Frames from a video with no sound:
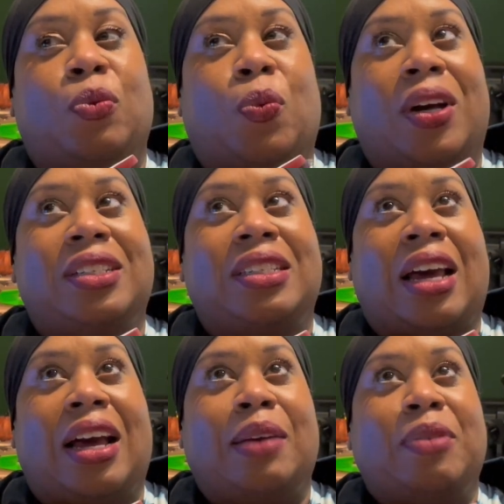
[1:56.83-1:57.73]
one
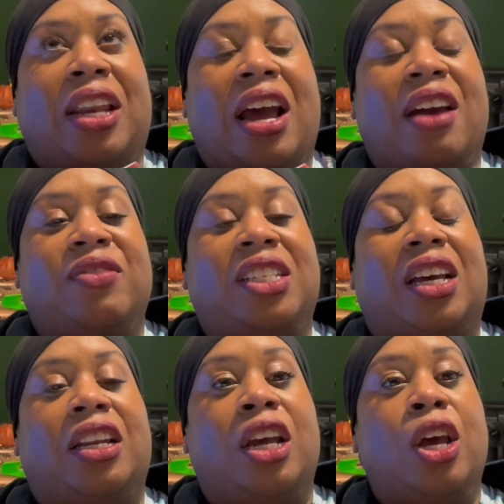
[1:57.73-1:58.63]
time that I have
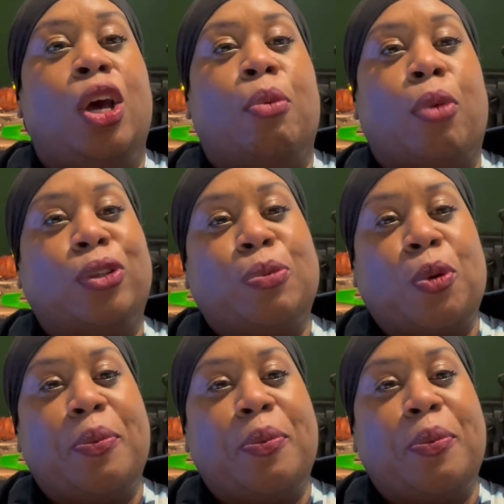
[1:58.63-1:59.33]
done multiple